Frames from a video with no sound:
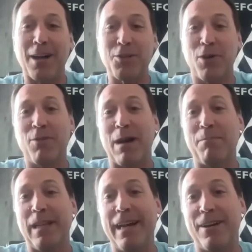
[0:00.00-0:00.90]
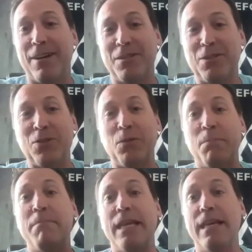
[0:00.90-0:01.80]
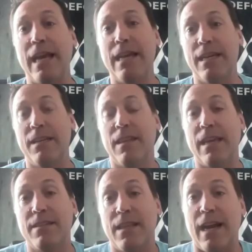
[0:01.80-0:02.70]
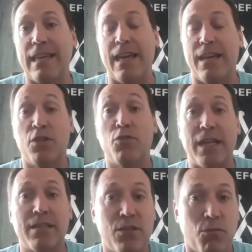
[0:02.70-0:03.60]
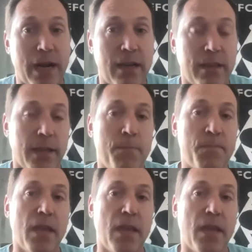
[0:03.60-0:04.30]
shrink wrap layer to mitigating things that I can't address directly.